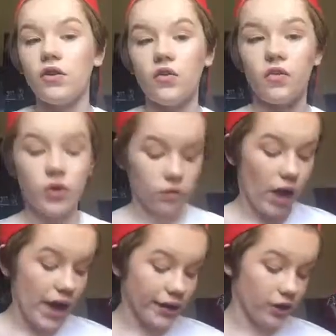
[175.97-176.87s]
for
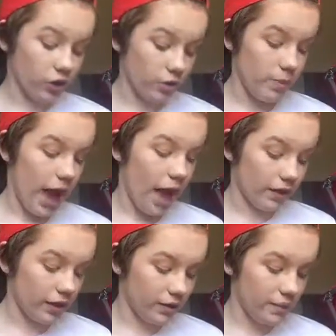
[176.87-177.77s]
regular
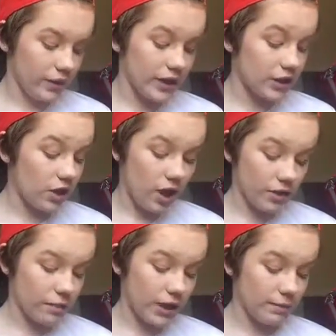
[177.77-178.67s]
palette. It's not,
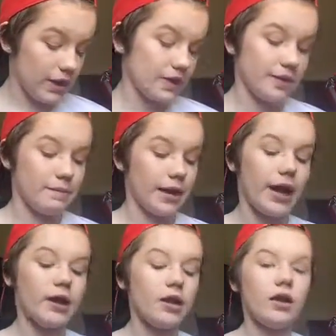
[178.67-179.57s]
the pigment isn't
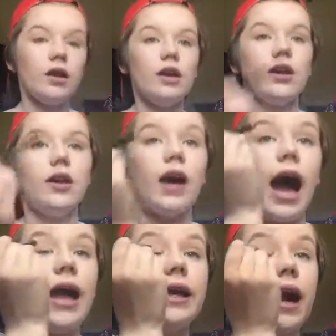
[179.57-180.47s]
bad.
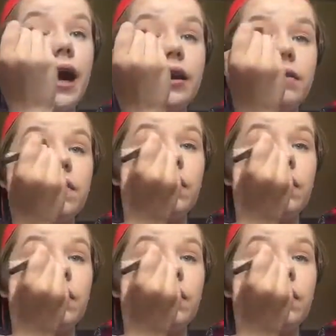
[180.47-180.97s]
I kind of